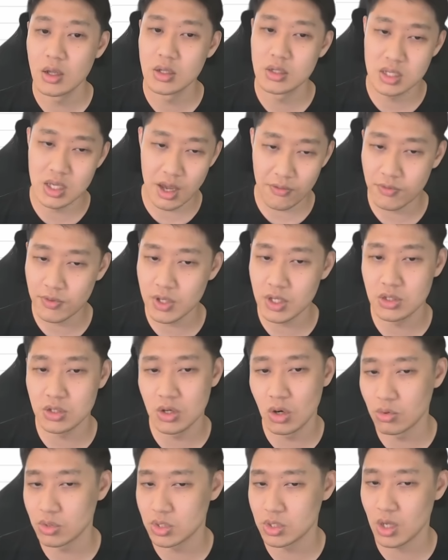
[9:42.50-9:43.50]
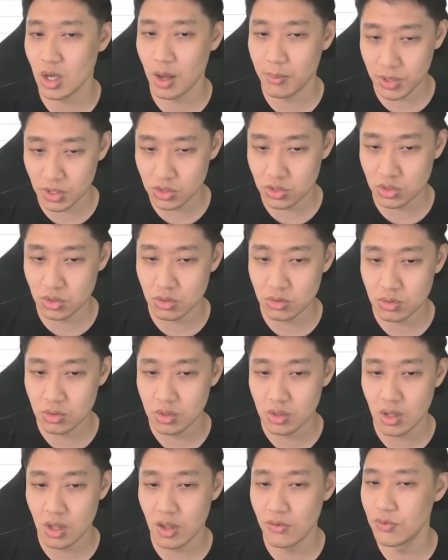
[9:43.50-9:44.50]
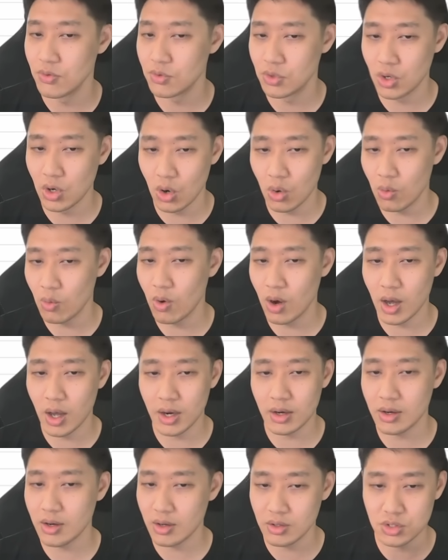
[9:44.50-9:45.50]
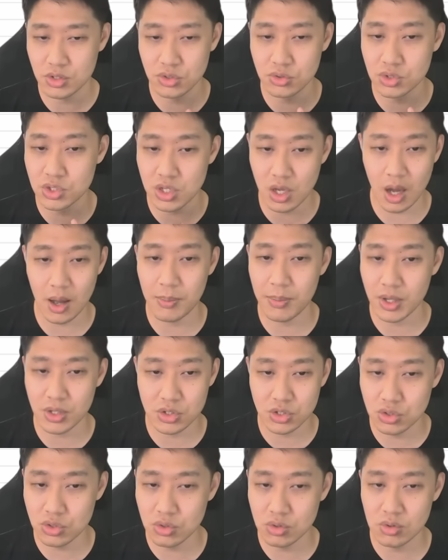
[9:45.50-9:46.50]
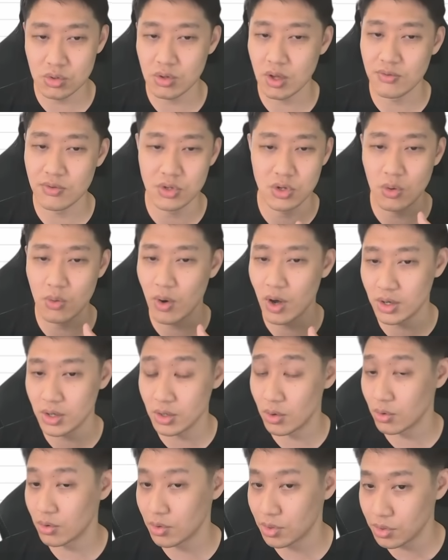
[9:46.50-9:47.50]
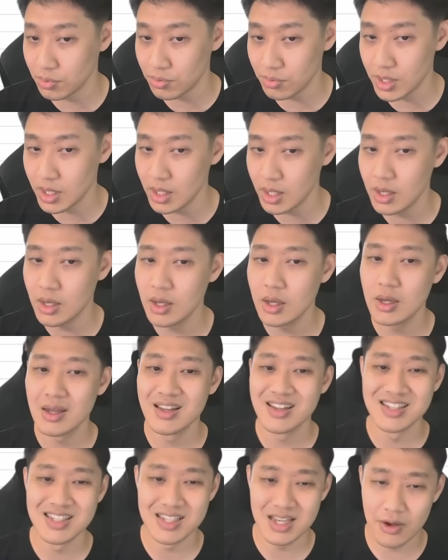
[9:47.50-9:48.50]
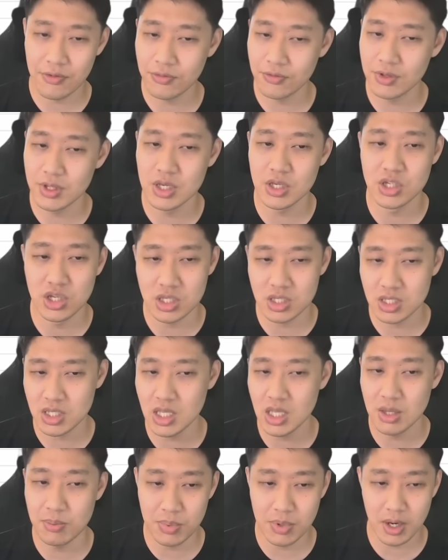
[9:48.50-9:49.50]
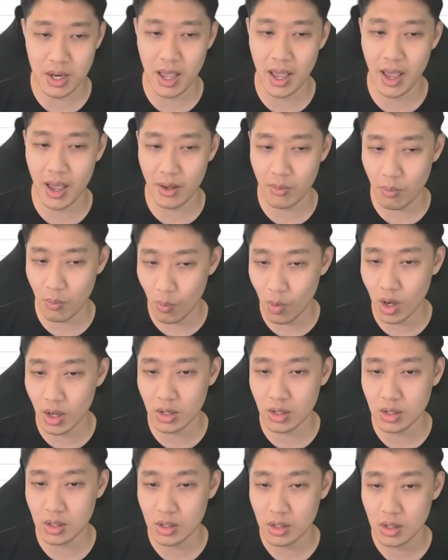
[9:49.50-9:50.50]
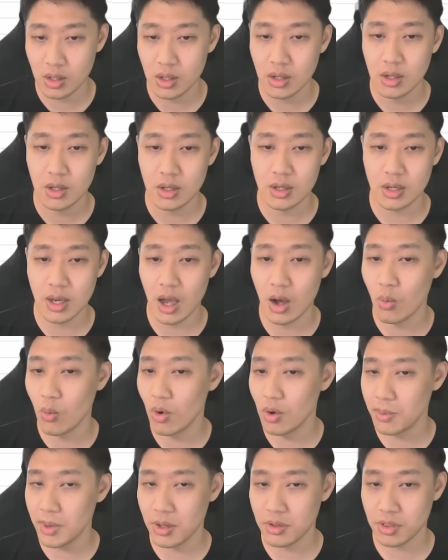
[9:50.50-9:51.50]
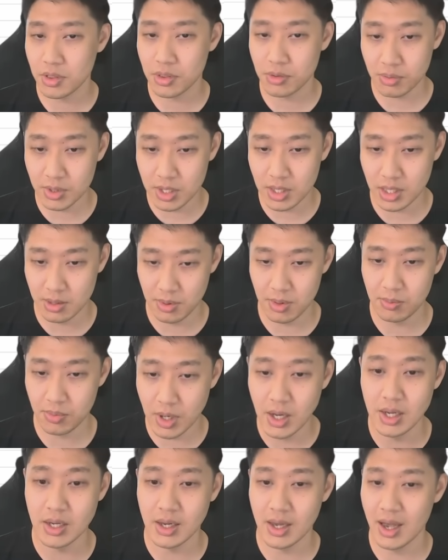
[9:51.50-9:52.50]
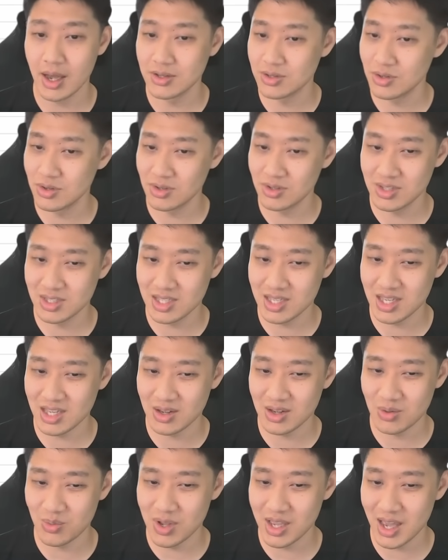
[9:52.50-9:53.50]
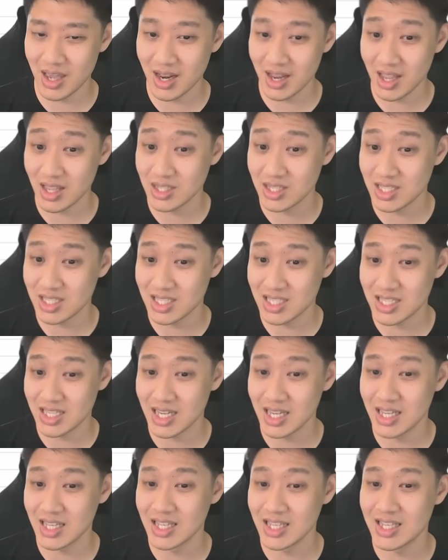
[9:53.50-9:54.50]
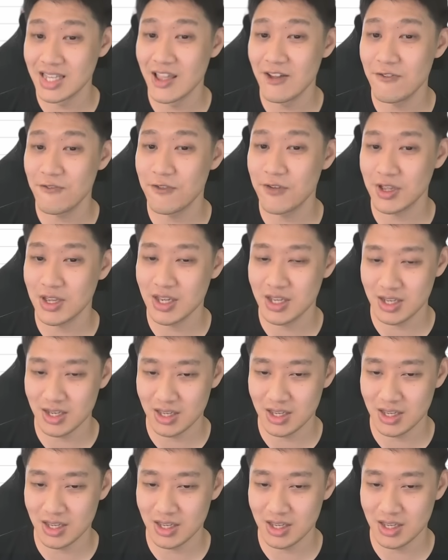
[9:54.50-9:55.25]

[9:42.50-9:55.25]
definitely don't stop at 2. If you don't want to stop at 2, if you don't want to go to 3, definitely just keep it at 1. Now, what about 3 limit break? As you can see, we get a significant